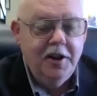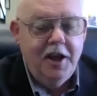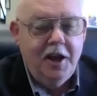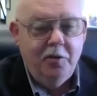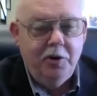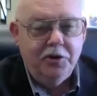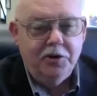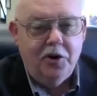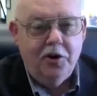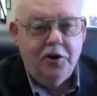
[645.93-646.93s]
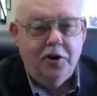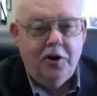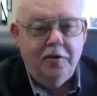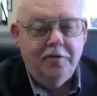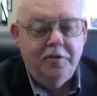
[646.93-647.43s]
and we started
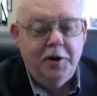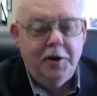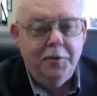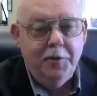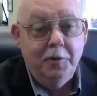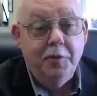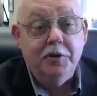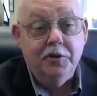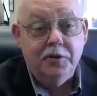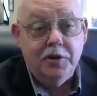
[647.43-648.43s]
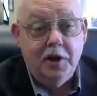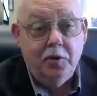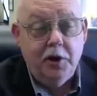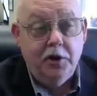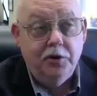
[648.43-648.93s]
off the business that
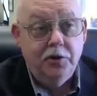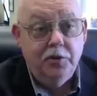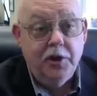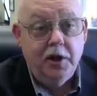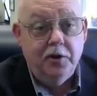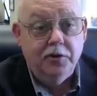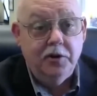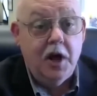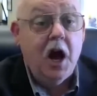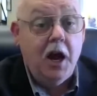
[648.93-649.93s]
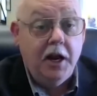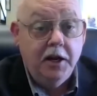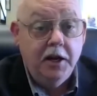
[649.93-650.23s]
way in 2009.